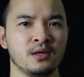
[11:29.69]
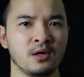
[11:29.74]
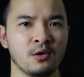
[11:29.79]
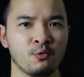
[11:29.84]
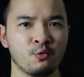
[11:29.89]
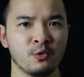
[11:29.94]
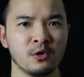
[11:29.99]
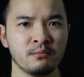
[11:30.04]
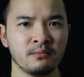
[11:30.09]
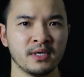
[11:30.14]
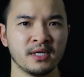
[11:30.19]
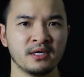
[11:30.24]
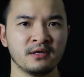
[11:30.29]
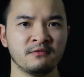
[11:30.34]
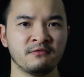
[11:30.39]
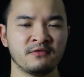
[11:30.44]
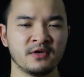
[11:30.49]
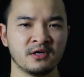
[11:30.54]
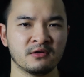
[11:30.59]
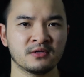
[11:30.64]
women
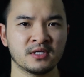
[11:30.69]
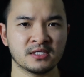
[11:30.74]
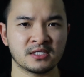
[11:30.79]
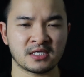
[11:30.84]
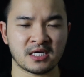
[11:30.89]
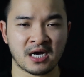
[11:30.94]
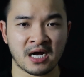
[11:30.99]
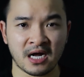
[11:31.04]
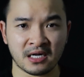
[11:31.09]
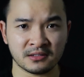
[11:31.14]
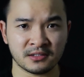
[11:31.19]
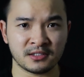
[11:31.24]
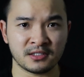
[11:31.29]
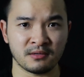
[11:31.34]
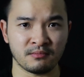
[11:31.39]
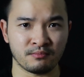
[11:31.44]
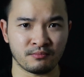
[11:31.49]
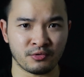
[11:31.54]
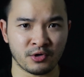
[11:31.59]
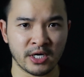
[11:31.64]
feel this
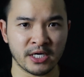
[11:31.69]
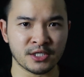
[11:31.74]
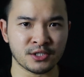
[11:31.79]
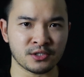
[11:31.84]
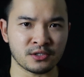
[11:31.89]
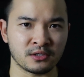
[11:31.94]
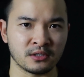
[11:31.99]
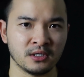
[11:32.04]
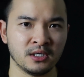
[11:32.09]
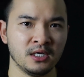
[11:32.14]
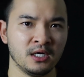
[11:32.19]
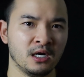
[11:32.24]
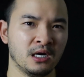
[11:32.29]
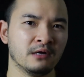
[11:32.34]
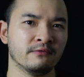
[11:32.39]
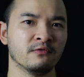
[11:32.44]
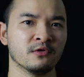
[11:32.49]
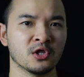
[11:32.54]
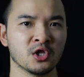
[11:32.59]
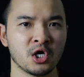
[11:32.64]
constant pressure
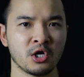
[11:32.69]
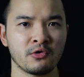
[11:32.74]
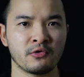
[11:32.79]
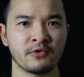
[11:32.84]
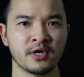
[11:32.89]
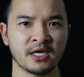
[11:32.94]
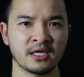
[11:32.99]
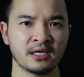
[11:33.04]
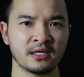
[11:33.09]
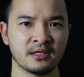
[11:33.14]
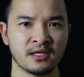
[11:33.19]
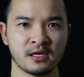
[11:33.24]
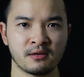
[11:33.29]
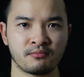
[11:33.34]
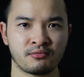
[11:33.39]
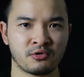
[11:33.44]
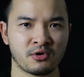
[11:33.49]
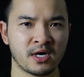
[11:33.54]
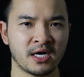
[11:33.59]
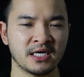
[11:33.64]
of lowering their
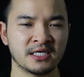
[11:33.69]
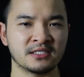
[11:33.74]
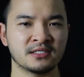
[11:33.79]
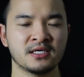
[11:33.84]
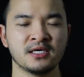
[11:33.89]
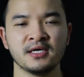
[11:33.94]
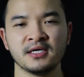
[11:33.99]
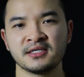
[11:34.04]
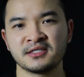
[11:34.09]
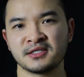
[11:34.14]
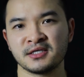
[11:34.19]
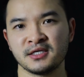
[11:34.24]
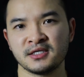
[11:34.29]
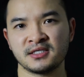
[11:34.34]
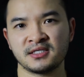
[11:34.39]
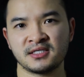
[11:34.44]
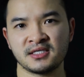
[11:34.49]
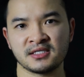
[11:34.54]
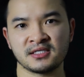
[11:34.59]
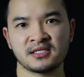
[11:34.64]
price
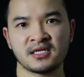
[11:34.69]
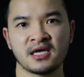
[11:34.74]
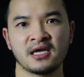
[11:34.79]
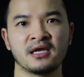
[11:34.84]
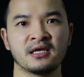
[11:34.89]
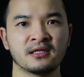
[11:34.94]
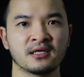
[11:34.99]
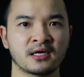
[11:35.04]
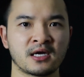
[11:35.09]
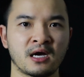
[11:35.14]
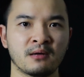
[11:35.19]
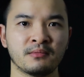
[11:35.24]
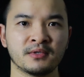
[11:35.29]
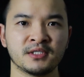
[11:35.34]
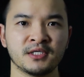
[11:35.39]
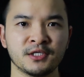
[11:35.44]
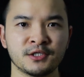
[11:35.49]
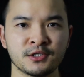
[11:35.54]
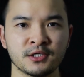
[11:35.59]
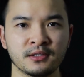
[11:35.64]
just to stay in the
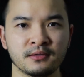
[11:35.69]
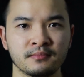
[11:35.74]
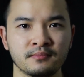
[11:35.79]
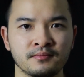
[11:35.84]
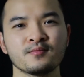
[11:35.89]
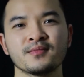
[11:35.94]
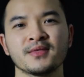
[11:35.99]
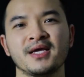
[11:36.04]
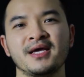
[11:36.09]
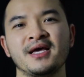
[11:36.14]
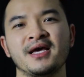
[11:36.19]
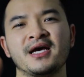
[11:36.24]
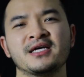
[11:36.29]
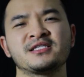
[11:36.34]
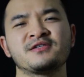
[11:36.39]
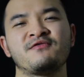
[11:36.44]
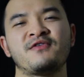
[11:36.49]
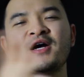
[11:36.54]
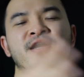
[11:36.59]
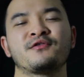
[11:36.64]
competition. As
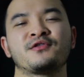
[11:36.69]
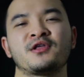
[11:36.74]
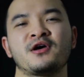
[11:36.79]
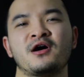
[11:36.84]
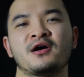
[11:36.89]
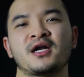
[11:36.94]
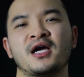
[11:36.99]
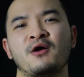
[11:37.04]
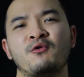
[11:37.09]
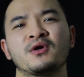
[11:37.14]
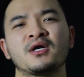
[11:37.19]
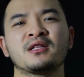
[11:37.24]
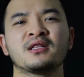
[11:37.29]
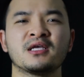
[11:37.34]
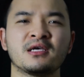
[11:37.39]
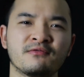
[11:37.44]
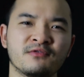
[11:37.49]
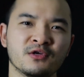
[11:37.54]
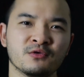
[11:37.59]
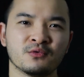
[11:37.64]
a final thought, I want to
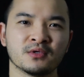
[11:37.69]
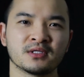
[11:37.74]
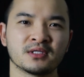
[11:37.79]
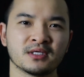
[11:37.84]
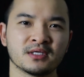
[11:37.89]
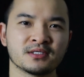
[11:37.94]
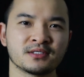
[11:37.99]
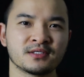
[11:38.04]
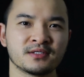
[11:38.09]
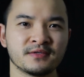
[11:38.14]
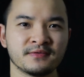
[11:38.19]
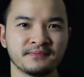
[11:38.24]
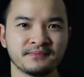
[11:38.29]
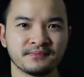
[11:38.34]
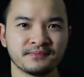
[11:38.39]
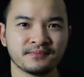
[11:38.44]
leave you with this.